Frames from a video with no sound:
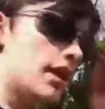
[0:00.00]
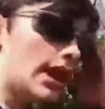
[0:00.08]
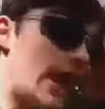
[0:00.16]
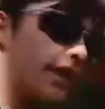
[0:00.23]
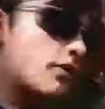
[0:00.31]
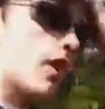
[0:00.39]

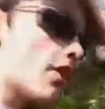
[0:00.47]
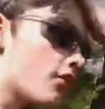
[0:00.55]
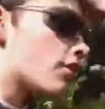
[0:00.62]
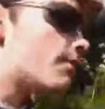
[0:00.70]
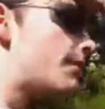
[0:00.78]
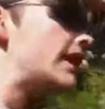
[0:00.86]
Like,
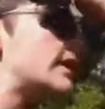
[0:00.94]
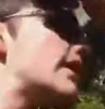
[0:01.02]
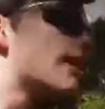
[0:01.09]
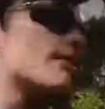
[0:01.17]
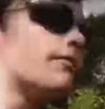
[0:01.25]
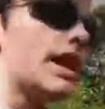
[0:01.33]
whether it be
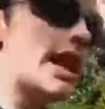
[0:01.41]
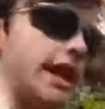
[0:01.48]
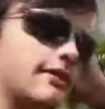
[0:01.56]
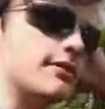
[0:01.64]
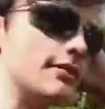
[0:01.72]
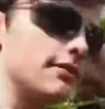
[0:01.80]
them
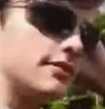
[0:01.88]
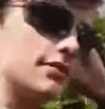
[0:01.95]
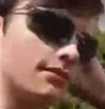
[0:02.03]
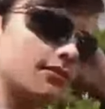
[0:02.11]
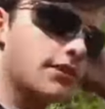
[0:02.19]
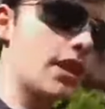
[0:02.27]
playing
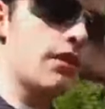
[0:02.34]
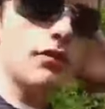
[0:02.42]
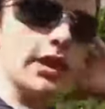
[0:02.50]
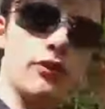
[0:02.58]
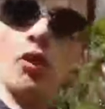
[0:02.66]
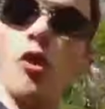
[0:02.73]

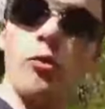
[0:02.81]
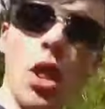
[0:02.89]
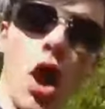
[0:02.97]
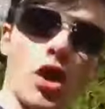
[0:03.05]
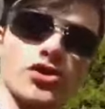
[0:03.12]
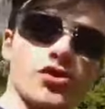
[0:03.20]
like
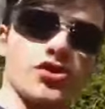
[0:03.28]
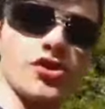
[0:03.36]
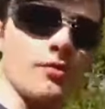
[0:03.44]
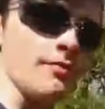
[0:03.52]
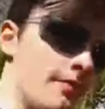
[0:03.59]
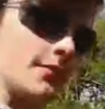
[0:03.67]
Roblox or
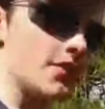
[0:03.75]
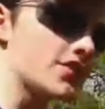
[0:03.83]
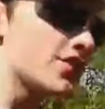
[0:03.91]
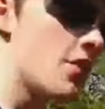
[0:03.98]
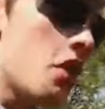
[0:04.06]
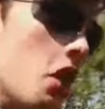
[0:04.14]
something, there's